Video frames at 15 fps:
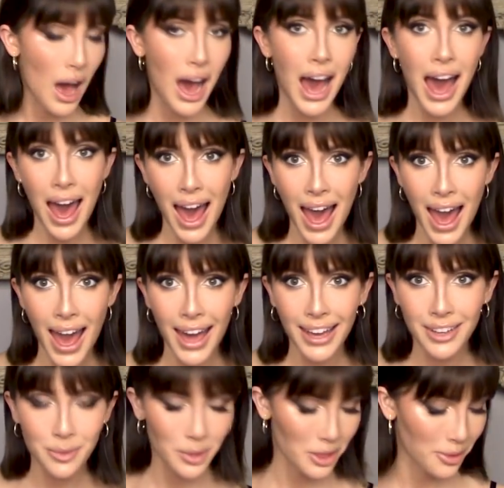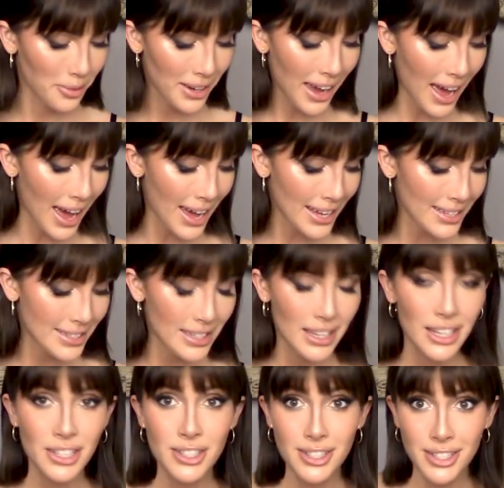Hi with three eyes.
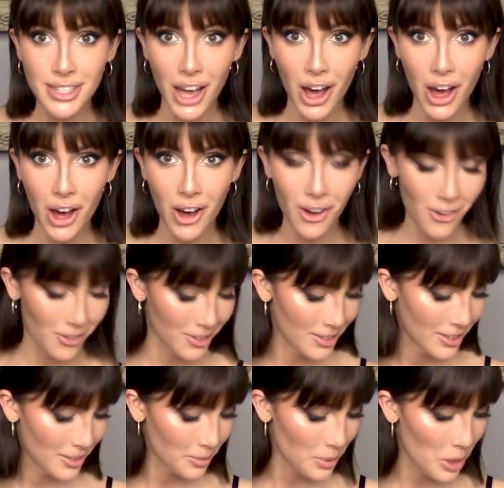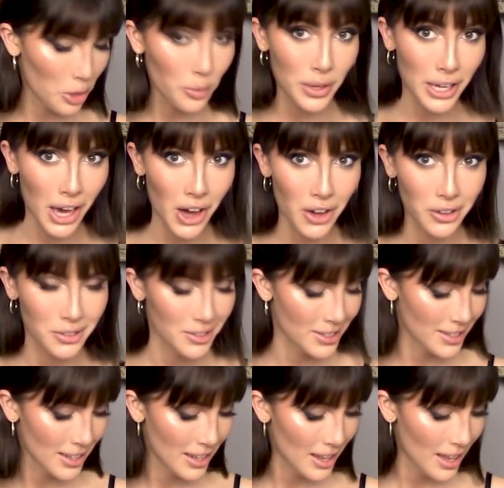So with three
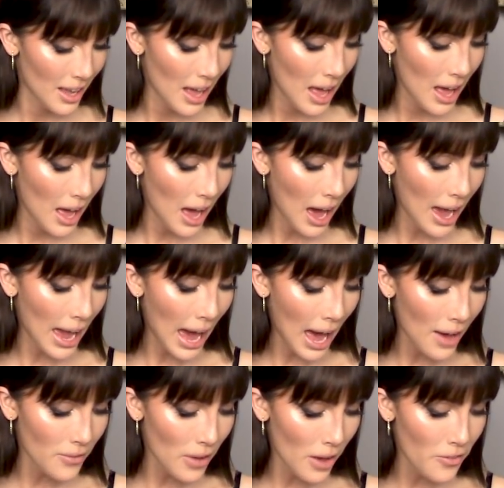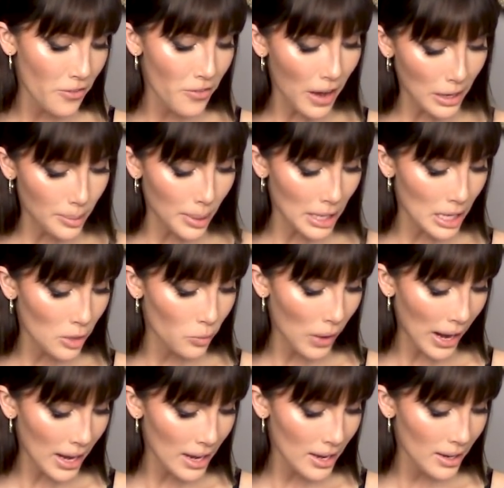O's. I have a fuck buddy,
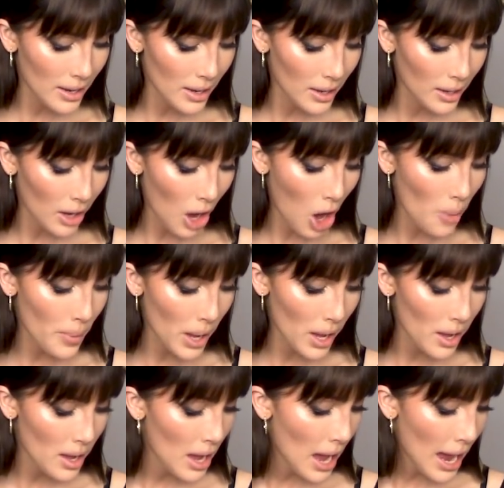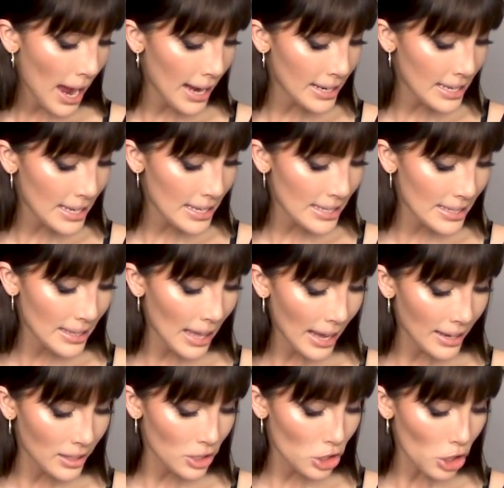right? Comma and he's
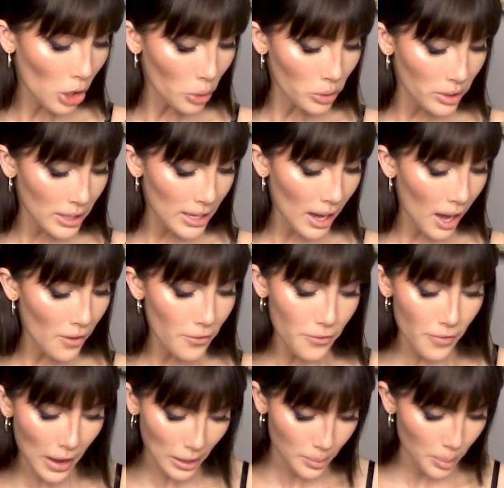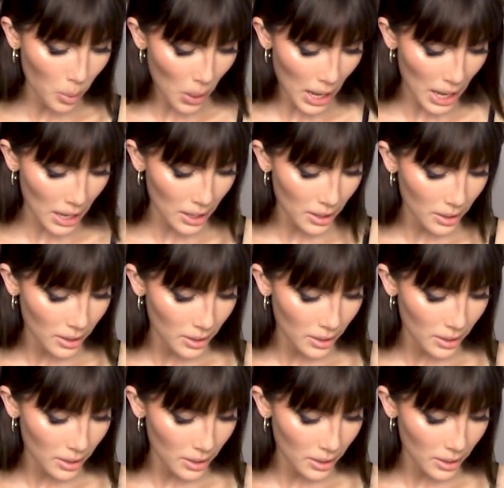like totally a fuck boy.